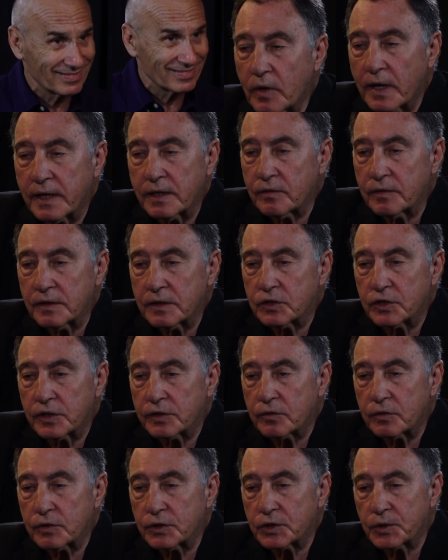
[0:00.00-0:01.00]
Why do these
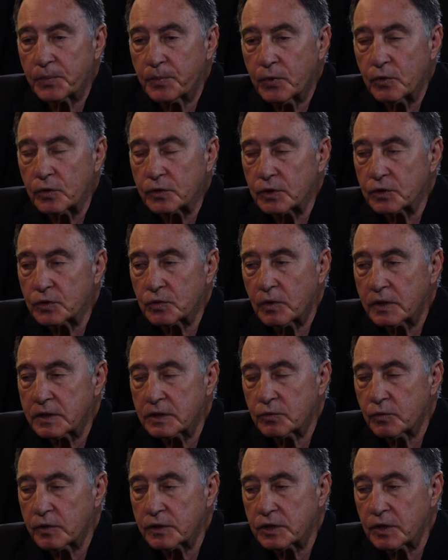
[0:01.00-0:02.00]
generals support us?
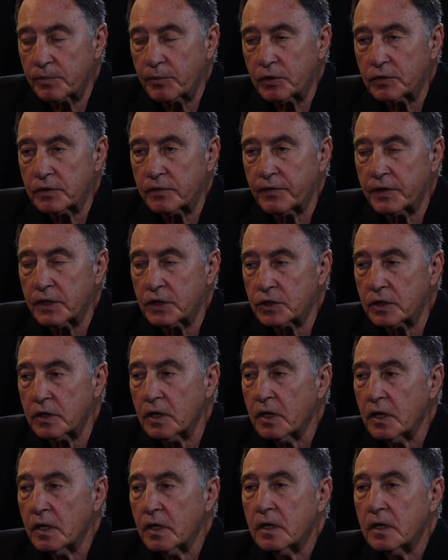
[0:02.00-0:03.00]
What's the motivation?